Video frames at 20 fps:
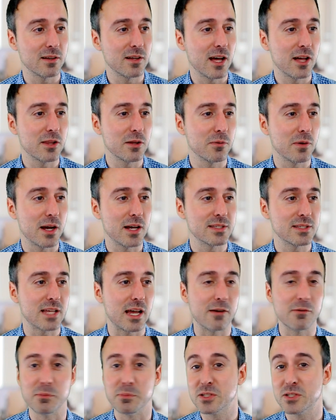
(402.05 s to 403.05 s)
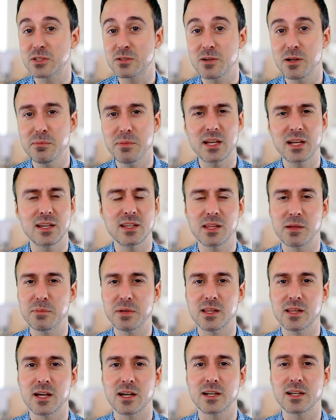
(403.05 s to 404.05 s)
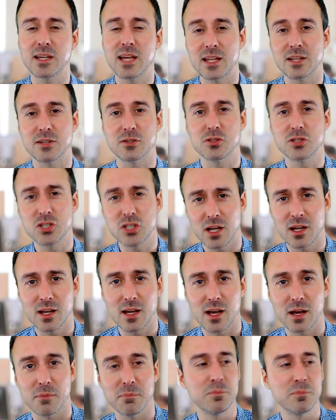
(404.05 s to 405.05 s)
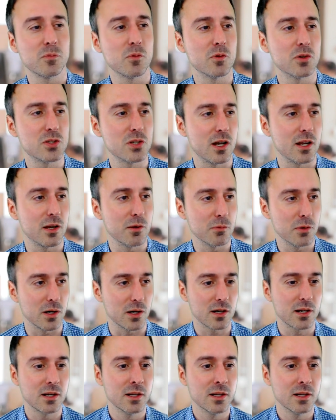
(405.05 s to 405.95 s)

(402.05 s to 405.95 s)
Otherwise, I would be screaming, and they'd be like, "Kent, shut up! We're trying to work,"